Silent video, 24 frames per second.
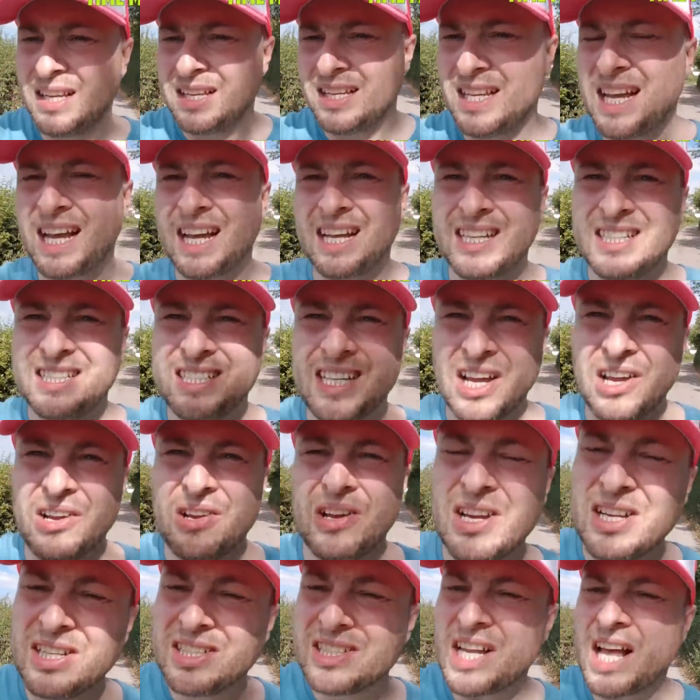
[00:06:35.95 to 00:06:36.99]
Yeah, so
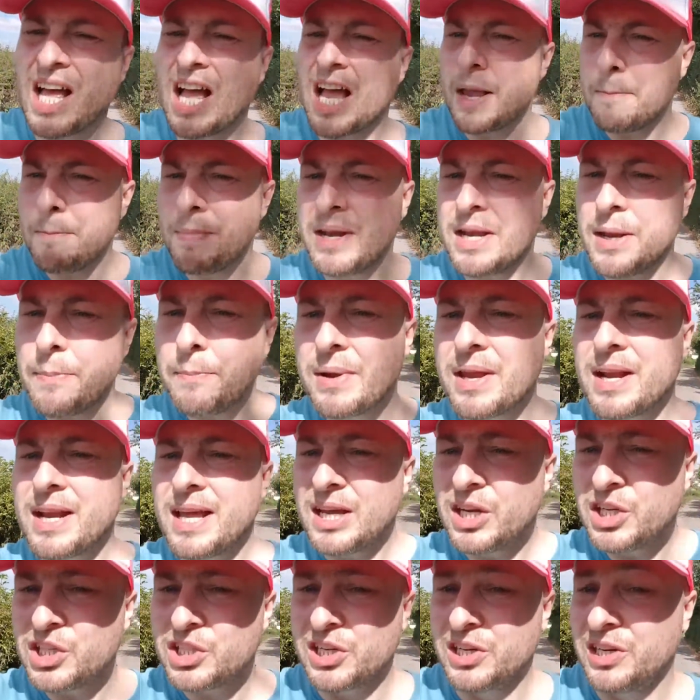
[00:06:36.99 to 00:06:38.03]
time
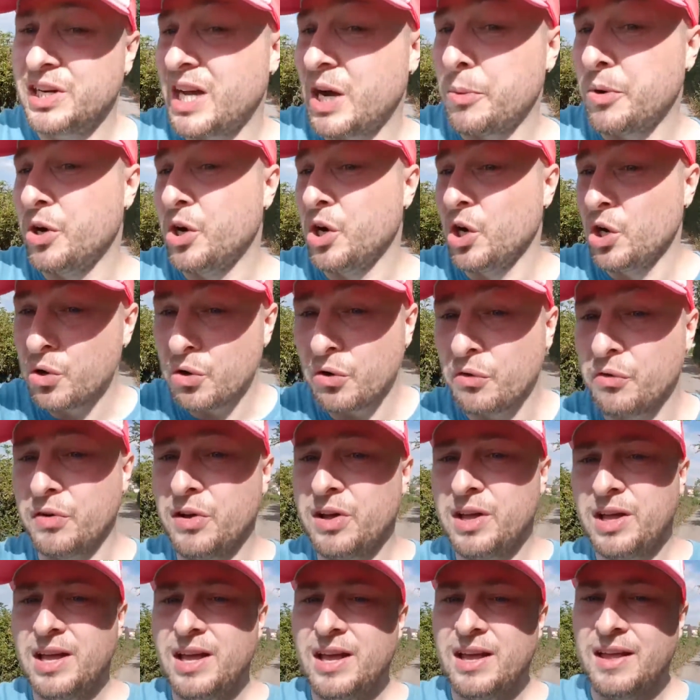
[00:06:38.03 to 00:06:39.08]
manipulation, I would love
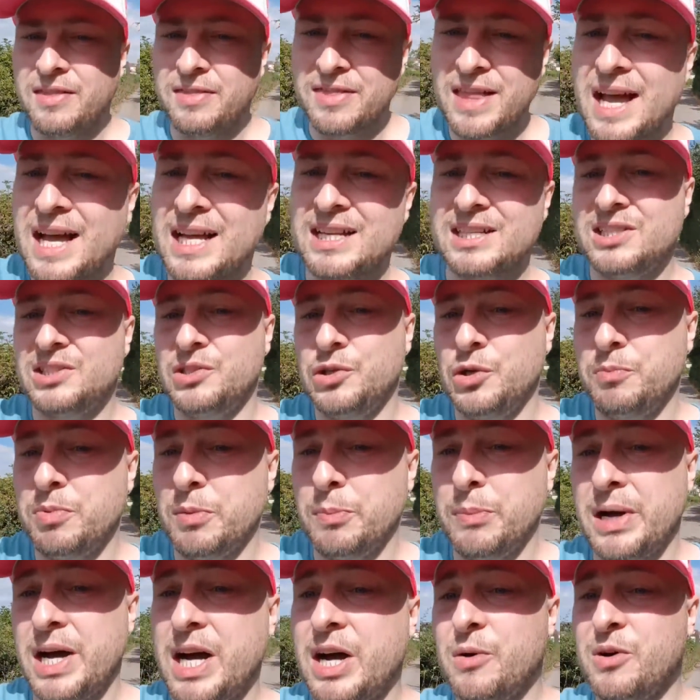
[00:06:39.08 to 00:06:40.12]
that
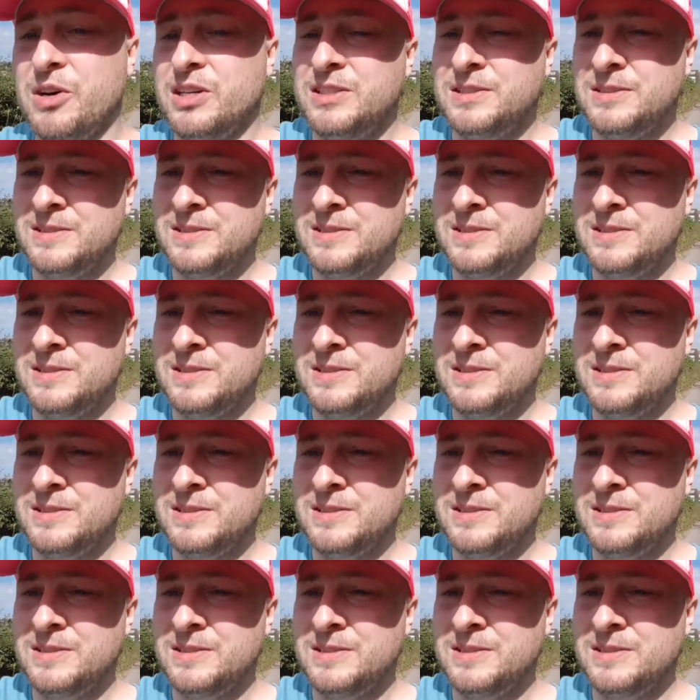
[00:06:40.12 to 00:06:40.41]
superpower.